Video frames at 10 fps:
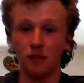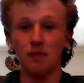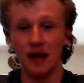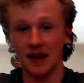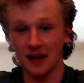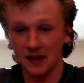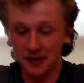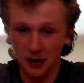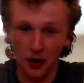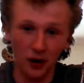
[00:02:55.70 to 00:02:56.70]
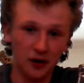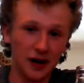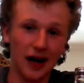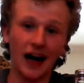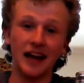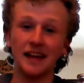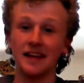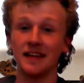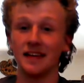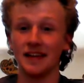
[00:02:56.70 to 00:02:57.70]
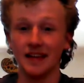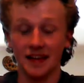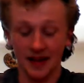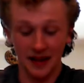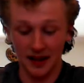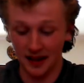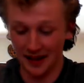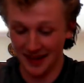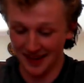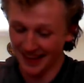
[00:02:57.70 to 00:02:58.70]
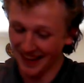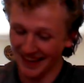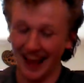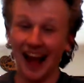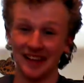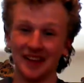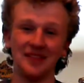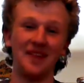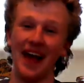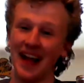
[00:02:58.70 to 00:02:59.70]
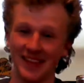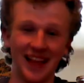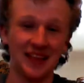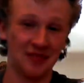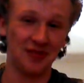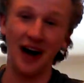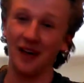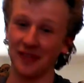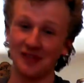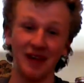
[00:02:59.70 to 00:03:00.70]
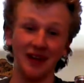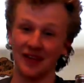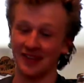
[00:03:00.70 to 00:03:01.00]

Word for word: bacon. Oh god that's bad. That's foul smelling